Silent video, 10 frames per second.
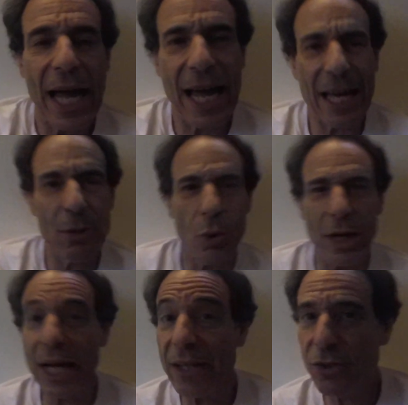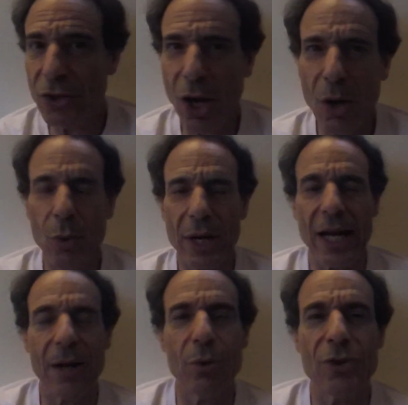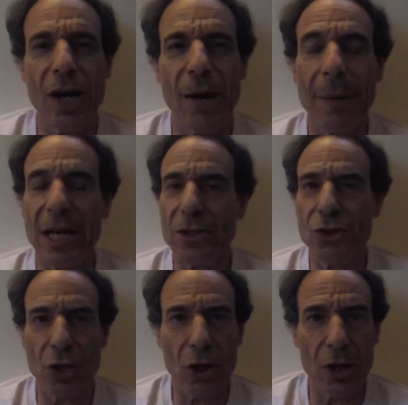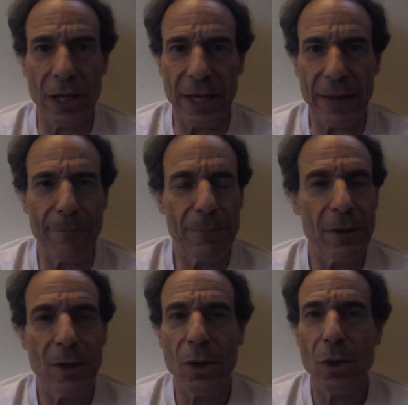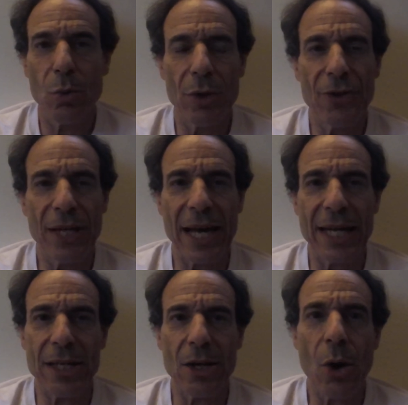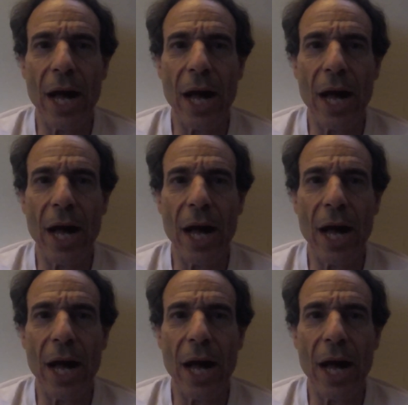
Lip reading: And what I saw when I was on my journey was that,